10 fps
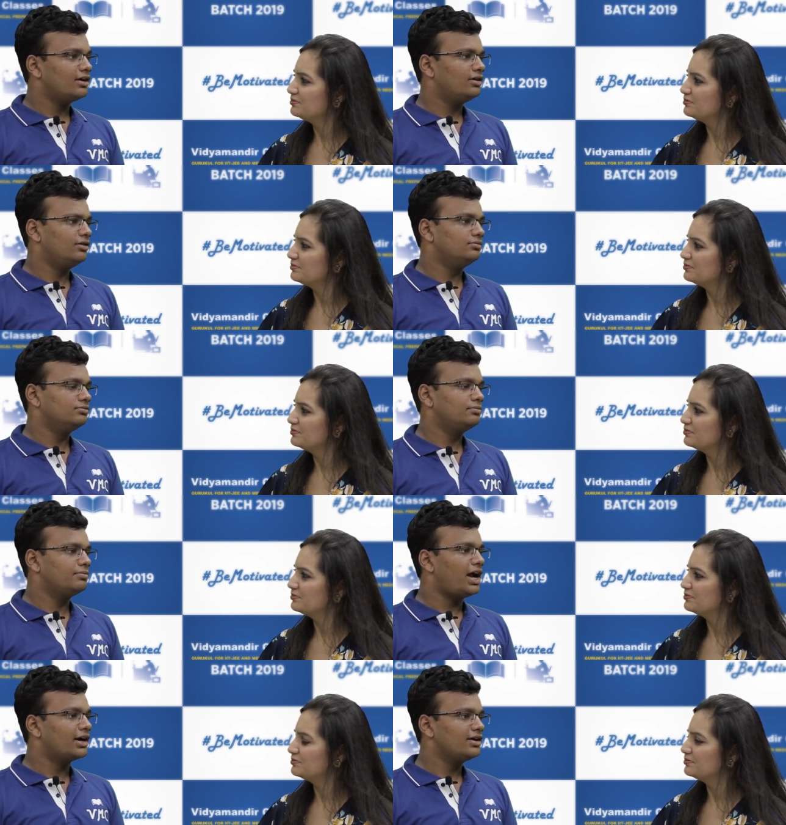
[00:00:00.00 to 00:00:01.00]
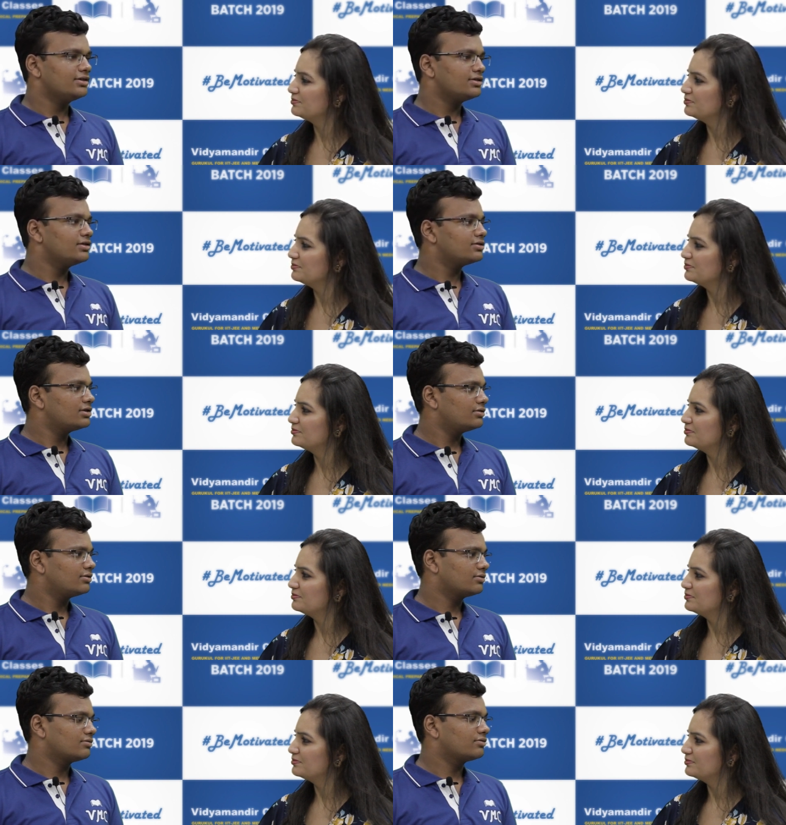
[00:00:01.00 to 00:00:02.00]
Speaker 1: um, practice is
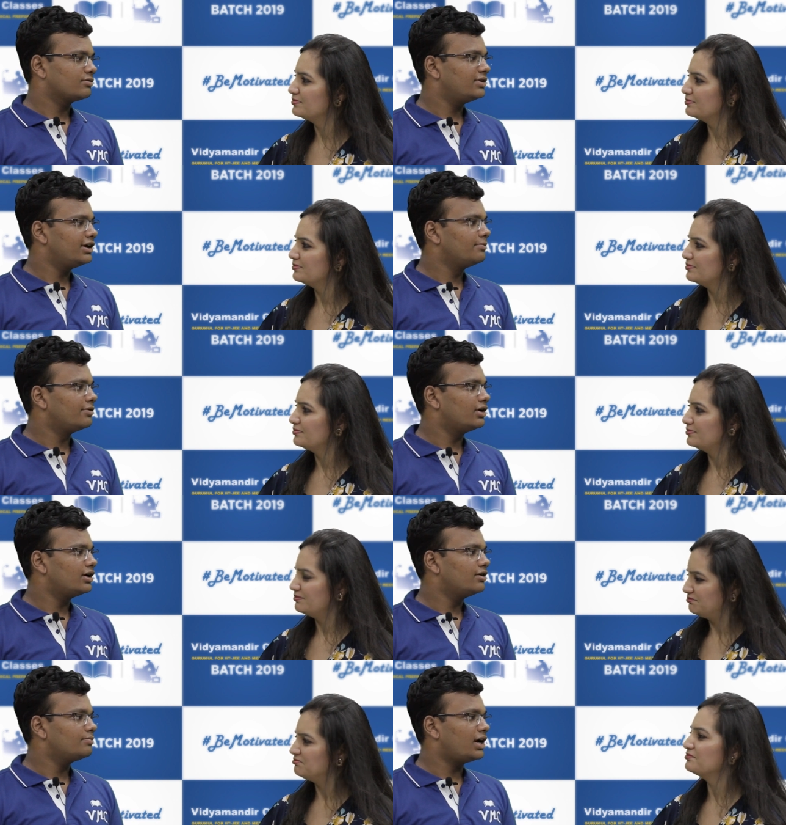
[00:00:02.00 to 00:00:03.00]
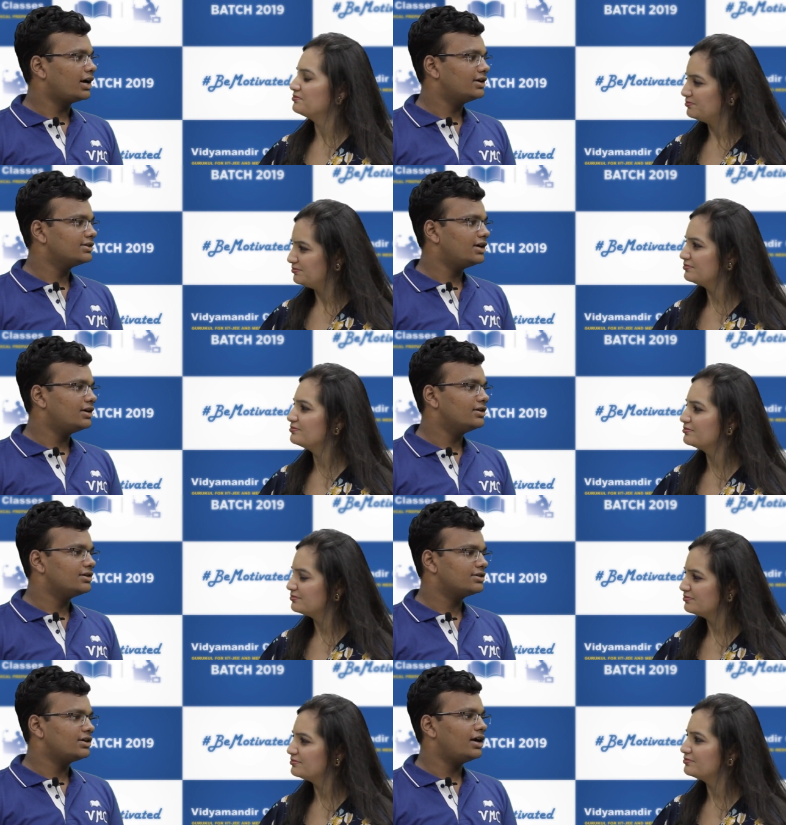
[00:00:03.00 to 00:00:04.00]
very important. Practice and
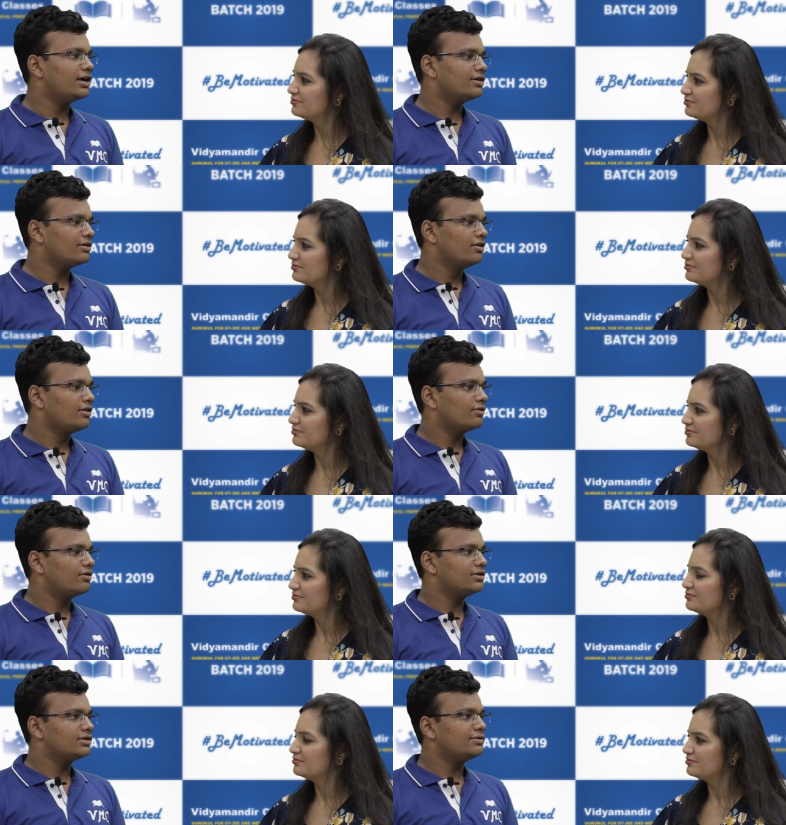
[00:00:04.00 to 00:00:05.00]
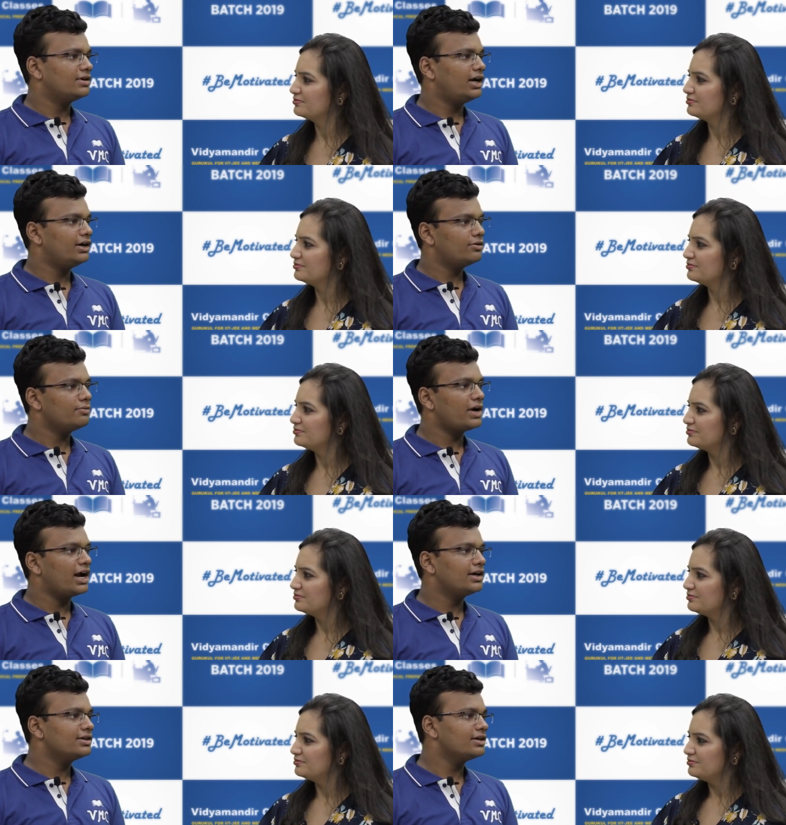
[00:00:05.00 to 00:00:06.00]
understanding concept, and to
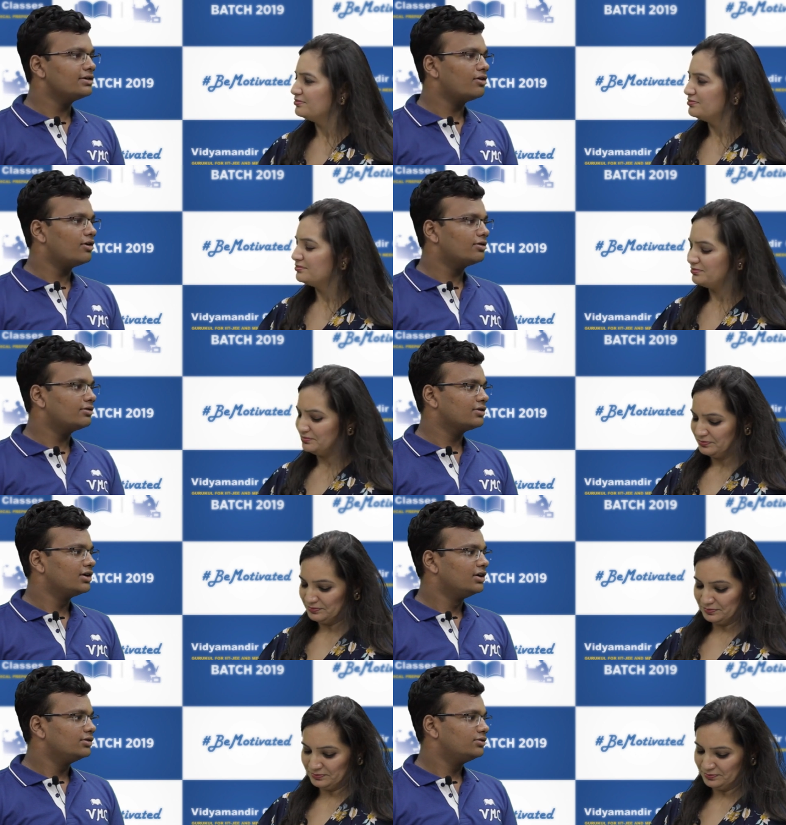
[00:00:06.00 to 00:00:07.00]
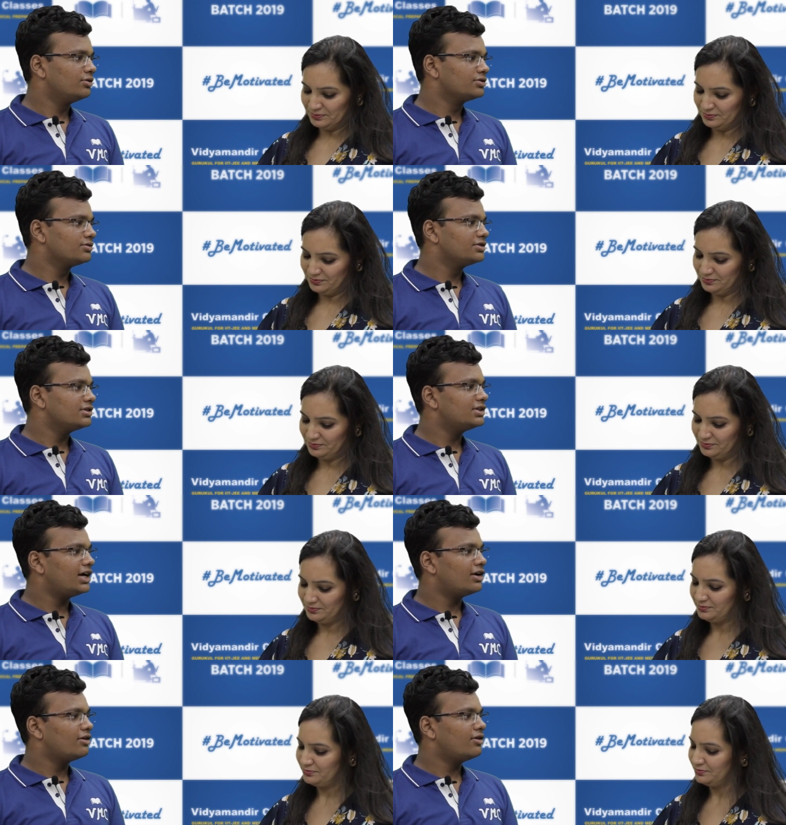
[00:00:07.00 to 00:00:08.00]
practicing not those questions
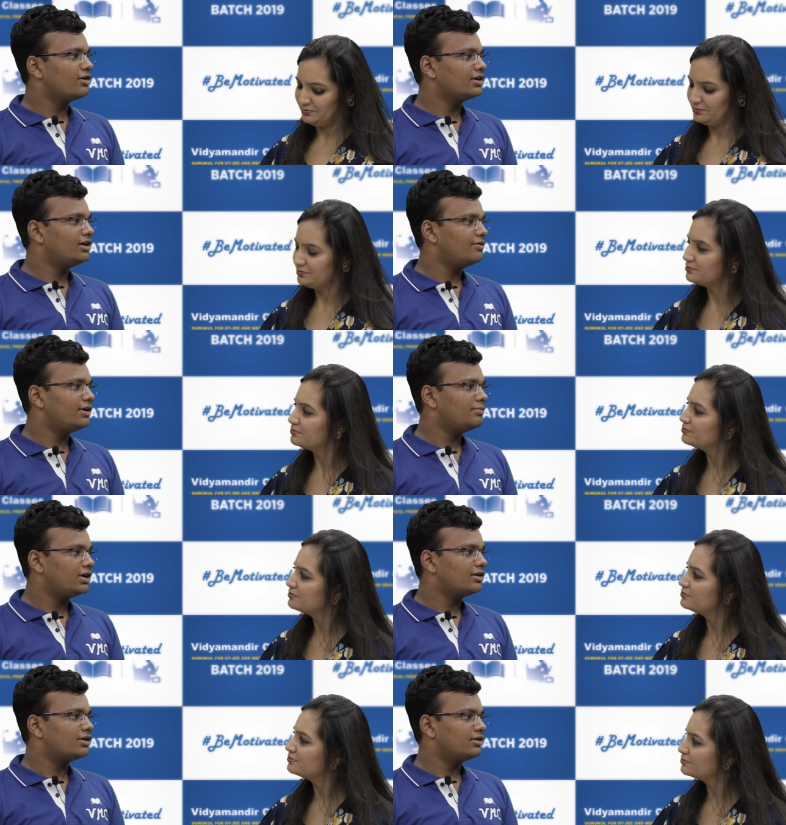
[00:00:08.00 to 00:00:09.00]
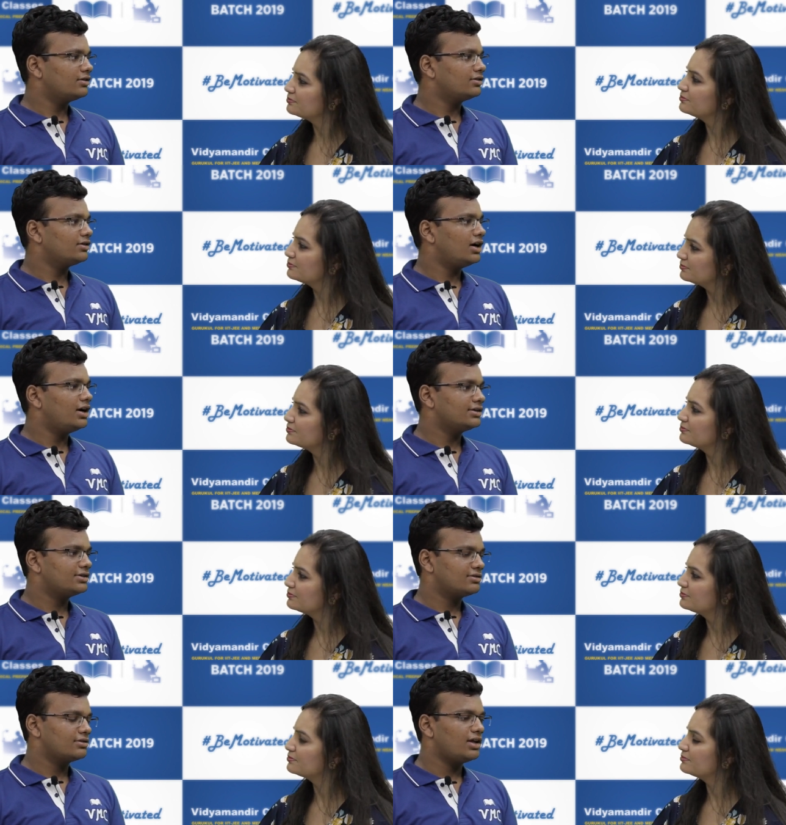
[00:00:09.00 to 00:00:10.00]
that are not relevant but are
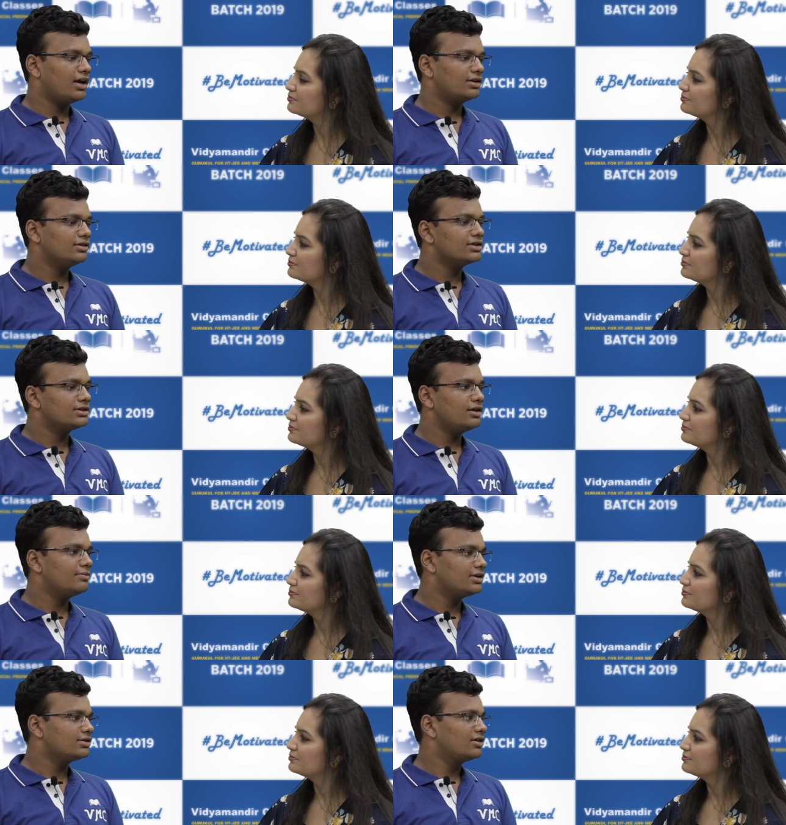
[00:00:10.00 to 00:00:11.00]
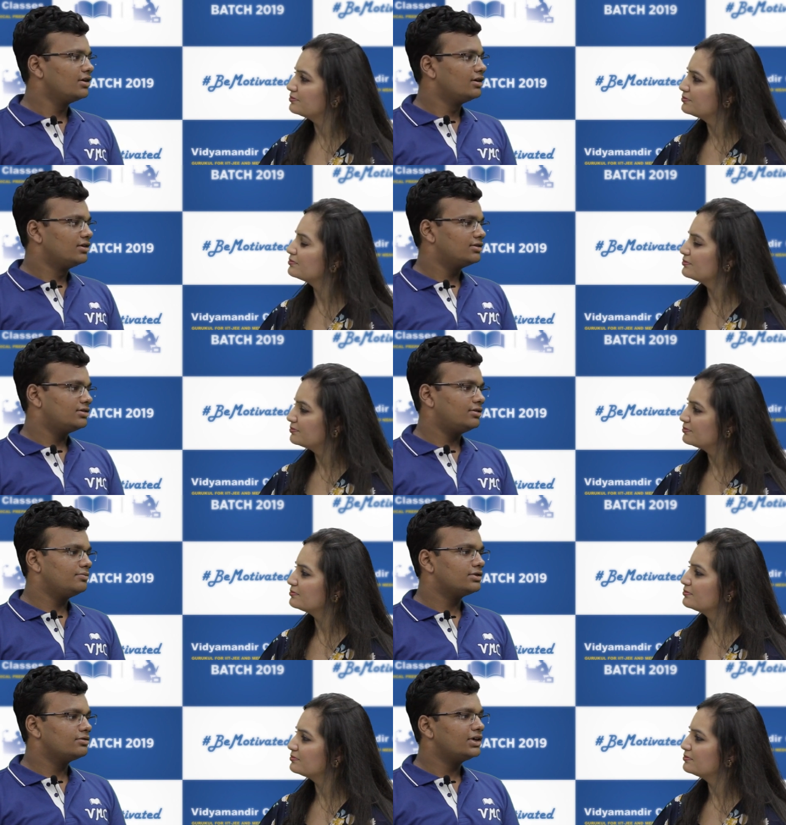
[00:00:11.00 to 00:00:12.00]
like in this syllabus.
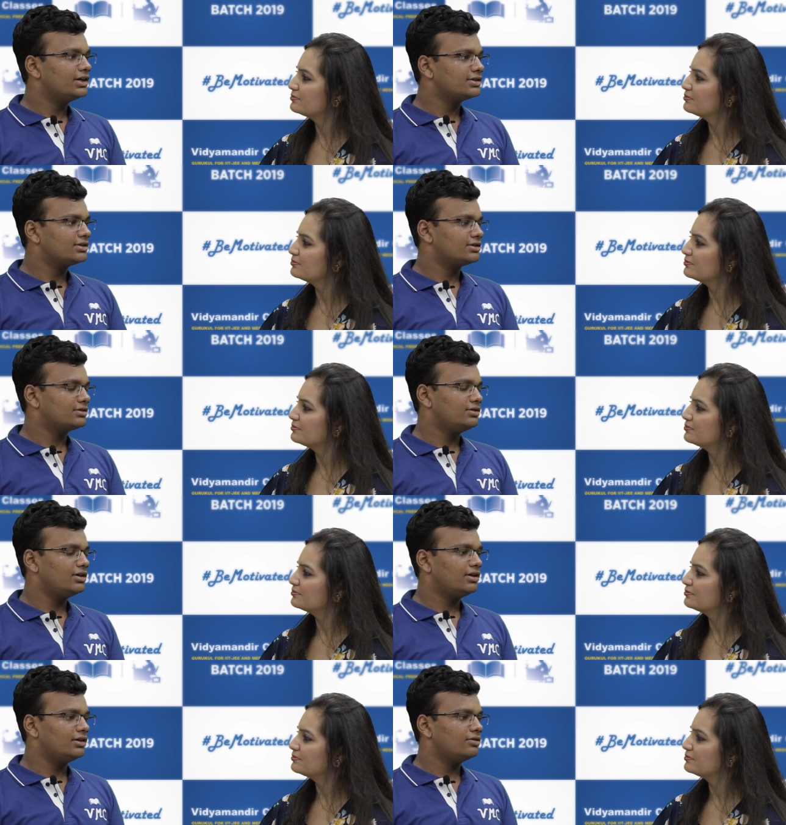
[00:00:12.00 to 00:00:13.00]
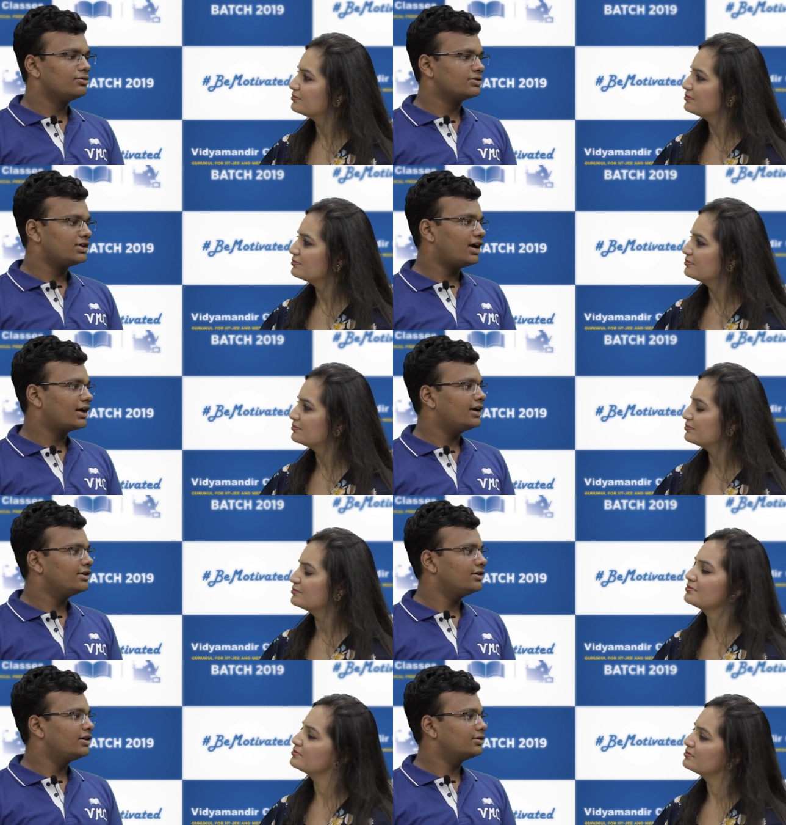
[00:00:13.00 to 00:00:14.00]
Some students, they lose track
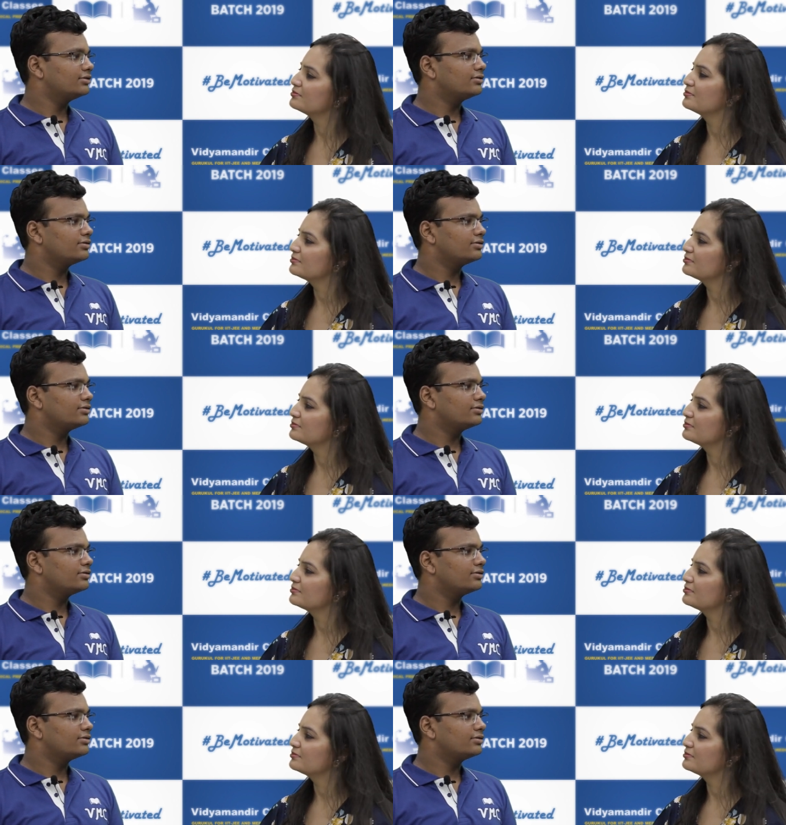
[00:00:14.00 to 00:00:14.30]
and they